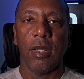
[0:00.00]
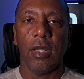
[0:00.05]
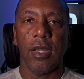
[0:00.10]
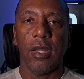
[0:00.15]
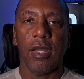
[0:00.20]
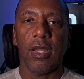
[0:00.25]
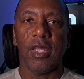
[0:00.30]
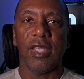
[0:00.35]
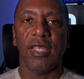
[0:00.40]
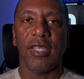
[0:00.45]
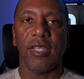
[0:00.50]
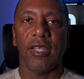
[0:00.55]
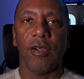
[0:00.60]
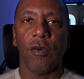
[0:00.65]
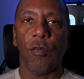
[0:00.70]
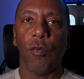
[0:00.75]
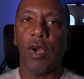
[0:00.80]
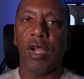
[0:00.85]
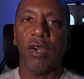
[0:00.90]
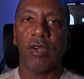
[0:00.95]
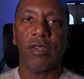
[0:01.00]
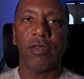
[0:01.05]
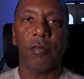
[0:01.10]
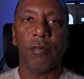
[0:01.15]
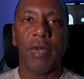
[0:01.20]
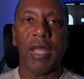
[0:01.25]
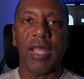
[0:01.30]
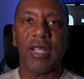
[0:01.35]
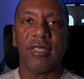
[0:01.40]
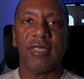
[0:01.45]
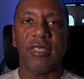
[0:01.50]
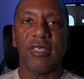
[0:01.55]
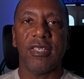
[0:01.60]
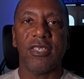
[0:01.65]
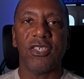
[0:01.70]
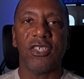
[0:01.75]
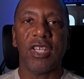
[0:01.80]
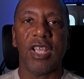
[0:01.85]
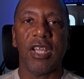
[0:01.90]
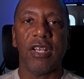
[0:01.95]
Hi, welcome back to the
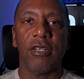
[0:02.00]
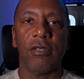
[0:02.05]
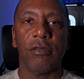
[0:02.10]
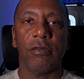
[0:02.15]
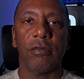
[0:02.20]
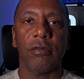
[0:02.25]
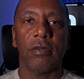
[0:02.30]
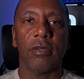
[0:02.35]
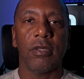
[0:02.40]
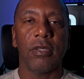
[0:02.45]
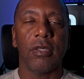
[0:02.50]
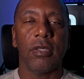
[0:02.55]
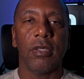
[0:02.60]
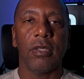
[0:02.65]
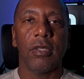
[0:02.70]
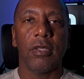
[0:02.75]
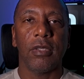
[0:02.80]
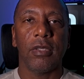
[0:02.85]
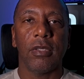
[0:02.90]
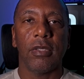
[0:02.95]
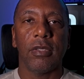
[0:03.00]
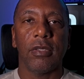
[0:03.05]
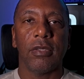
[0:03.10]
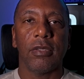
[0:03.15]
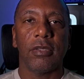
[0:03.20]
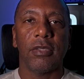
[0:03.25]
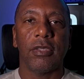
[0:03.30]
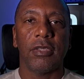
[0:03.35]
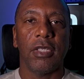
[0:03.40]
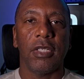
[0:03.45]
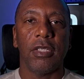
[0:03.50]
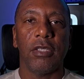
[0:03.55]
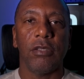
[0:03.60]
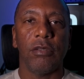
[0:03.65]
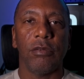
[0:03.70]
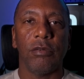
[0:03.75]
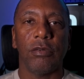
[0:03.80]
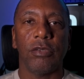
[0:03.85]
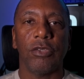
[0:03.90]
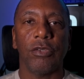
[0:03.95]
channel.
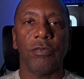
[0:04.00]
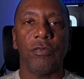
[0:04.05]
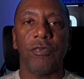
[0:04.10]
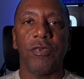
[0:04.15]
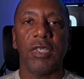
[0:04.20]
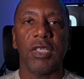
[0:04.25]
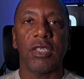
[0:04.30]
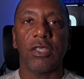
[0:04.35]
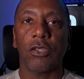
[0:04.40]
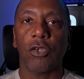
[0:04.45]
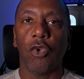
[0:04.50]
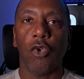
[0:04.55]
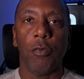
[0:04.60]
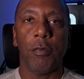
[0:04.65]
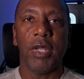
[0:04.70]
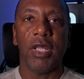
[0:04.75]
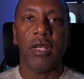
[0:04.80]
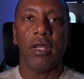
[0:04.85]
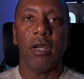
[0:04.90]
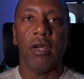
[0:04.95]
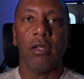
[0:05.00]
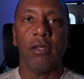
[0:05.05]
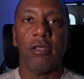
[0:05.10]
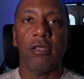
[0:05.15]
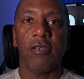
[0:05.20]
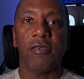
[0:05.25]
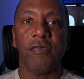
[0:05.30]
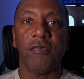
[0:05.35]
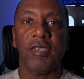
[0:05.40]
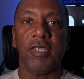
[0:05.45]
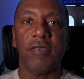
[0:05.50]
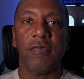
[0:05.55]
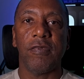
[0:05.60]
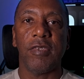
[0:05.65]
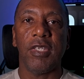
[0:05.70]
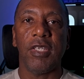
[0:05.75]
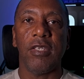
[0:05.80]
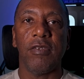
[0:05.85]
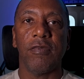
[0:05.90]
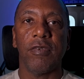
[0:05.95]
So something's coming on the
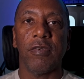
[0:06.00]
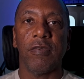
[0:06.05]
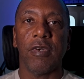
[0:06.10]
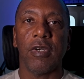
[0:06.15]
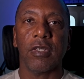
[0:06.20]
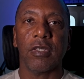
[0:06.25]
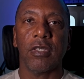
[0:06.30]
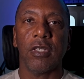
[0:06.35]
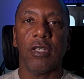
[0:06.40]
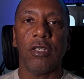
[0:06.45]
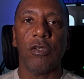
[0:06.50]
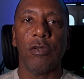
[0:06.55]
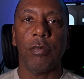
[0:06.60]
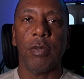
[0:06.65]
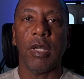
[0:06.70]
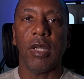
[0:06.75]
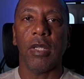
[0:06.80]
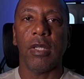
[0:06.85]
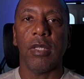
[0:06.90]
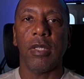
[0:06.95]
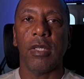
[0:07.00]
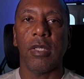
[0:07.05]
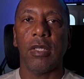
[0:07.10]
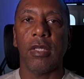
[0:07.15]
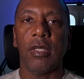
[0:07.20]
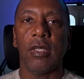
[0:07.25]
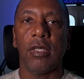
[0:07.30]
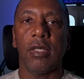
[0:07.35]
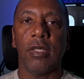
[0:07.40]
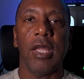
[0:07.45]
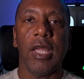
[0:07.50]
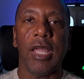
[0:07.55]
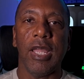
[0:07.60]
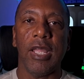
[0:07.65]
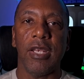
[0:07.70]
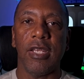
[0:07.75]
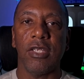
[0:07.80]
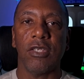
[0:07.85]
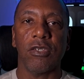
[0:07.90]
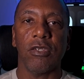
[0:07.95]
15th of October
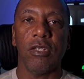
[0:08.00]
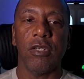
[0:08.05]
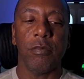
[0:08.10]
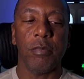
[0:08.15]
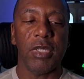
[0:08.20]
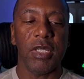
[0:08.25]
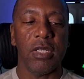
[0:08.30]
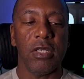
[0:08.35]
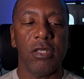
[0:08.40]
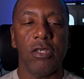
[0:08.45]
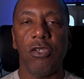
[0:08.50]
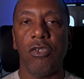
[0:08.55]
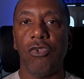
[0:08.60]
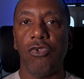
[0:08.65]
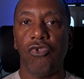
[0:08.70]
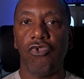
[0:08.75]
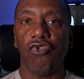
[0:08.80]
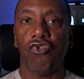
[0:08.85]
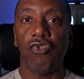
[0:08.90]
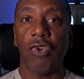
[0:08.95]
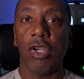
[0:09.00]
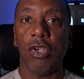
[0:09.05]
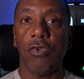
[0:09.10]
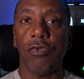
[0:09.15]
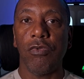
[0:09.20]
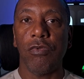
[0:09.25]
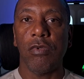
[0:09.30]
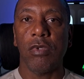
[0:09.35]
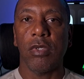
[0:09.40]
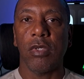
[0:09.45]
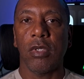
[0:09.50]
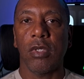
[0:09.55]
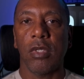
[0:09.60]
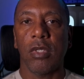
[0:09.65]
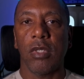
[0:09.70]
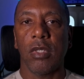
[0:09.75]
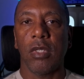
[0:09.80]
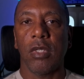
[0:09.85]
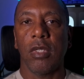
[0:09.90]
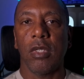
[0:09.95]
and it's going to be a new drone.
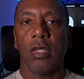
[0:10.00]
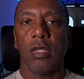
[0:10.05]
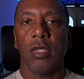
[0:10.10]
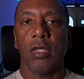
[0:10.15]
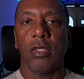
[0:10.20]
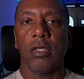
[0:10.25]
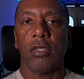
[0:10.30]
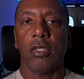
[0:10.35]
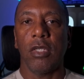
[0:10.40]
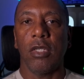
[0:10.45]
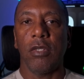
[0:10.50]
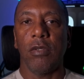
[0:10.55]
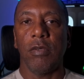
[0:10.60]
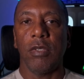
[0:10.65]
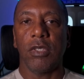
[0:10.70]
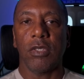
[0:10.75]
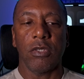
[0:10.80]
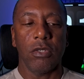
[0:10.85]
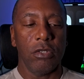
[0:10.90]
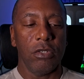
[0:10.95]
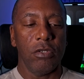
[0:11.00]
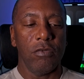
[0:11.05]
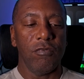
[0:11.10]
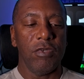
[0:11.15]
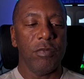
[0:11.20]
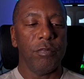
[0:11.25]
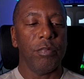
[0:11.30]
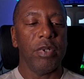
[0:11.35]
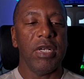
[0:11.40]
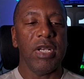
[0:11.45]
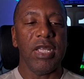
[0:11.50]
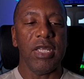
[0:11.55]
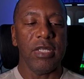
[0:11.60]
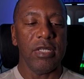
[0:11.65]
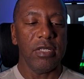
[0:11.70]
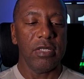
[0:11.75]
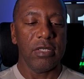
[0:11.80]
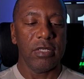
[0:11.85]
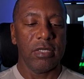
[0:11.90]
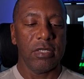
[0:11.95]
So it's going to
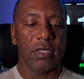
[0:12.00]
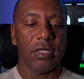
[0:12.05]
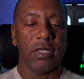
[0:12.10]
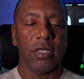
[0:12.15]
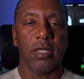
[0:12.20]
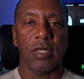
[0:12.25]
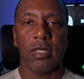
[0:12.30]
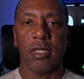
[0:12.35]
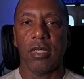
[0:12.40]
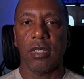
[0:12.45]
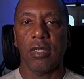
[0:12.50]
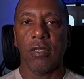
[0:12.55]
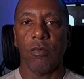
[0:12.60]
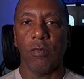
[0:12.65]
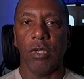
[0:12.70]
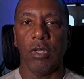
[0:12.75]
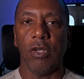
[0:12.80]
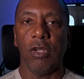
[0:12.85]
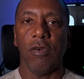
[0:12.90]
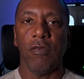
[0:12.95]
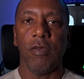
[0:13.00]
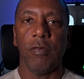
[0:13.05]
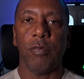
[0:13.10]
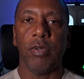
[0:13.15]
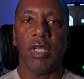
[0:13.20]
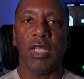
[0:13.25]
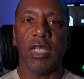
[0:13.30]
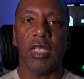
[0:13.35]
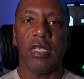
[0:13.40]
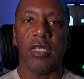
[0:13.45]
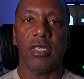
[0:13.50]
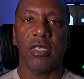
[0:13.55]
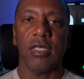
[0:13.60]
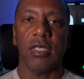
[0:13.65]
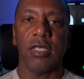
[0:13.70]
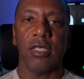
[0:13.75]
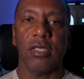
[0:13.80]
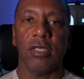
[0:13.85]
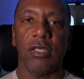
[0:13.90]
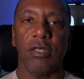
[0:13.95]
replace, well not replace,
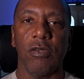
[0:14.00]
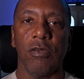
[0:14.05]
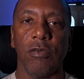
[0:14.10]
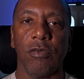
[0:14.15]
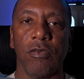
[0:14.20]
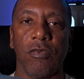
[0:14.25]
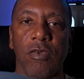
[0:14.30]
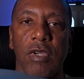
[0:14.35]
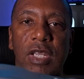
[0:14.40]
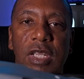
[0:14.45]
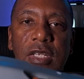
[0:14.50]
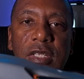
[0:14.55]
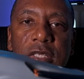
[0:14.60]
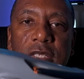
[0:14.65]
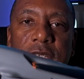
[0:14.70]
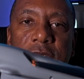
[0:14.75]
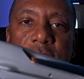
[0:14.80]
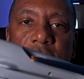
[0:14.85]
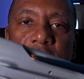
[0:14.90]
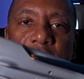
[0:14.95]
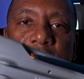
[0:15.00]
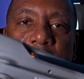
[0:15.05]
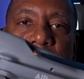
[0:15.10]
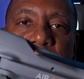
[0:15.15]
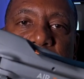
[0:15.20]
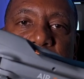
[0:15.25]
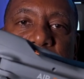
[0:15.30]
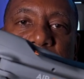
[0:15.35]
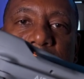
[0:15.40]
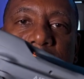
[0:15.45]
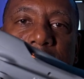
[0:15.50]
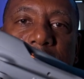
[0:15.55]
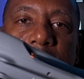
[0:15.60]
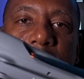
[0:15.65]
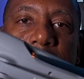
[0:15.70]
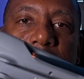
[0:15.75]
it's the upgrade to this,